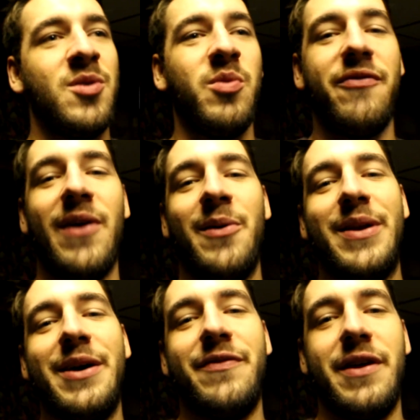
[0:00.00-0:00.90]
we found
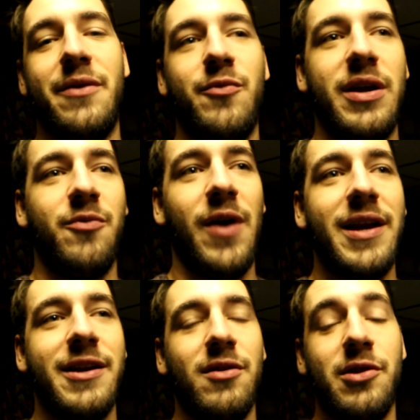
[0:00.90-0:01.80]
out that we had
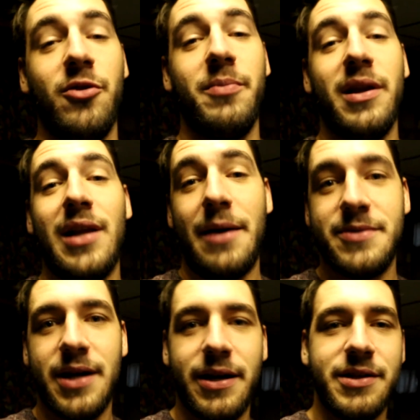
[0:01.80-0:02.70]
weighted a little bit
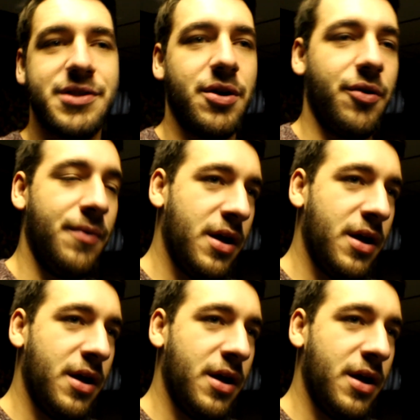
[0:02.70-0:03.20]
lopsided. So